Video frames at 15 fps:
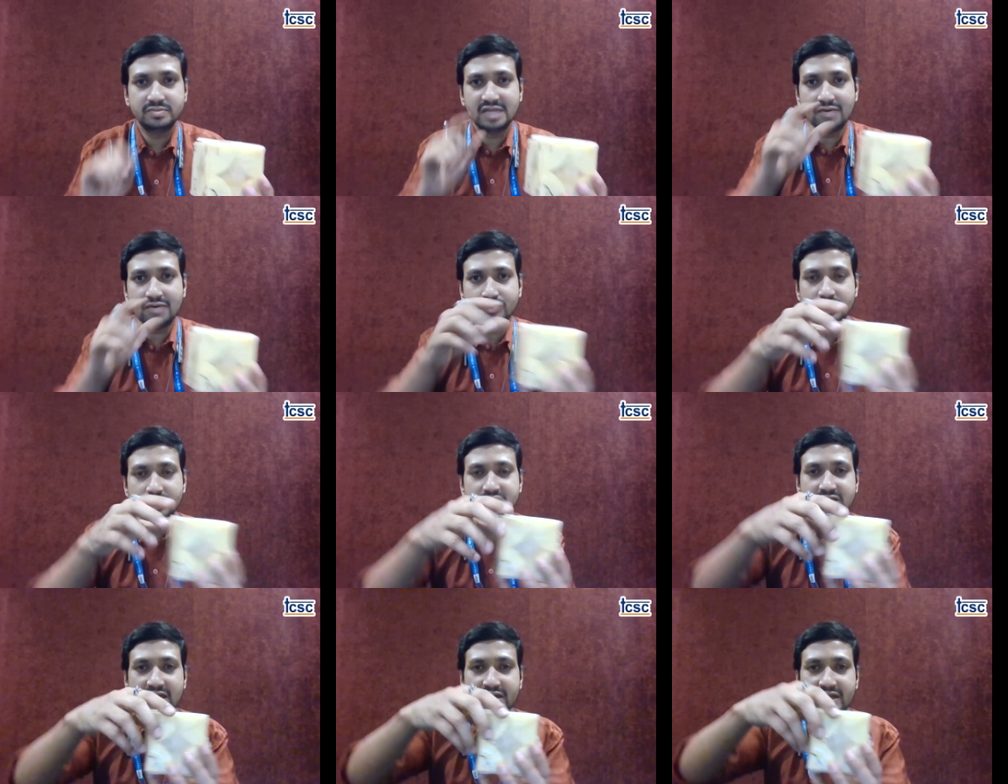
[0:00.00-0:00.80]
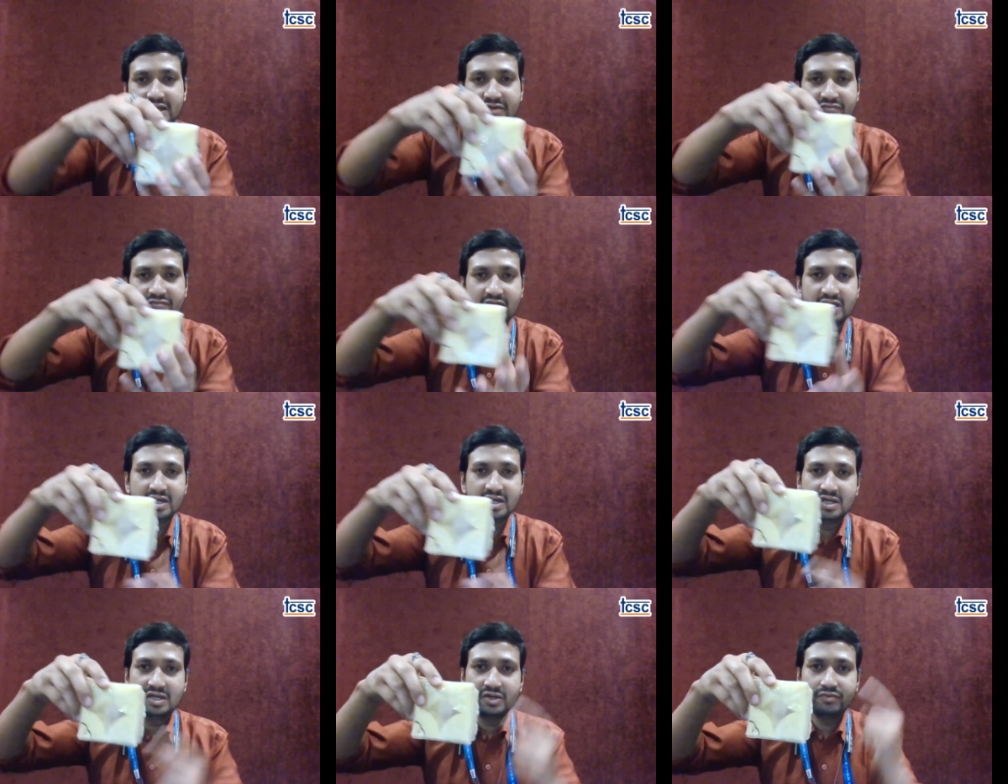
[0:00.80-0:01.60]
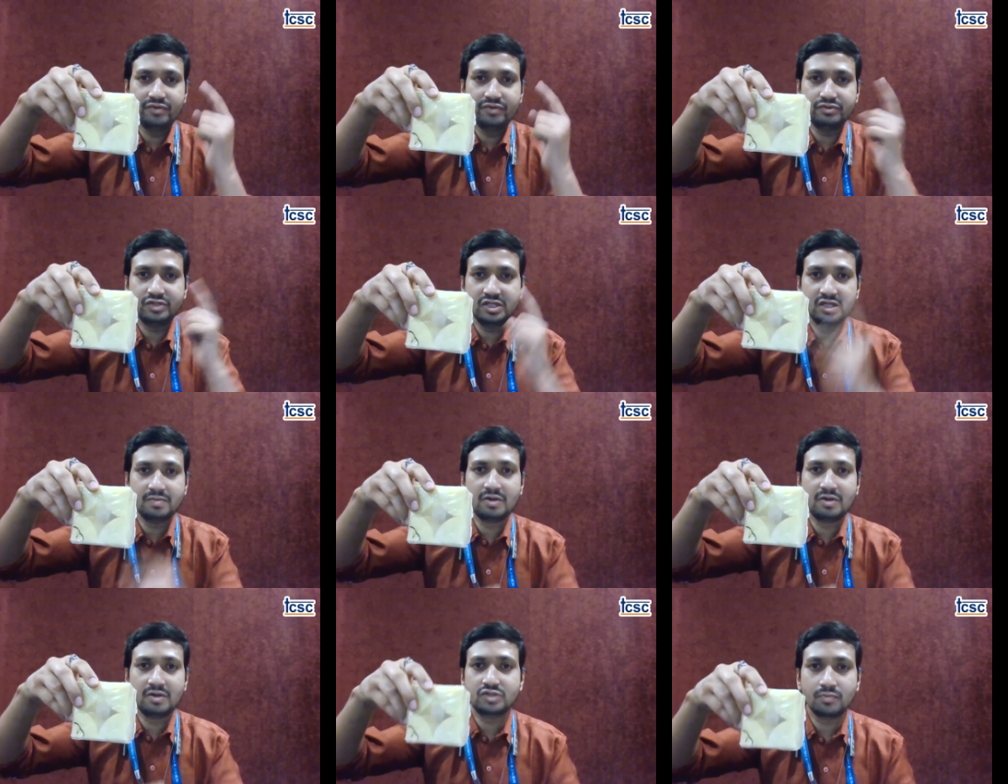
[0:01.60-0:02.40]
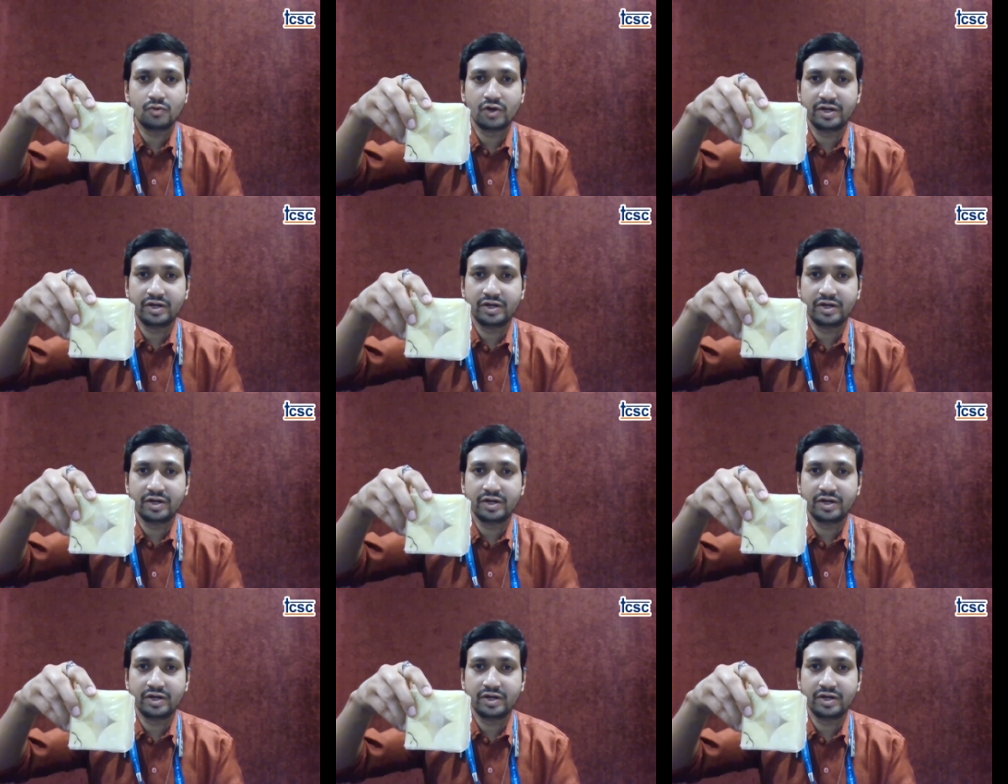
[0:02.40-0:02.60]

now just identify we have seen about some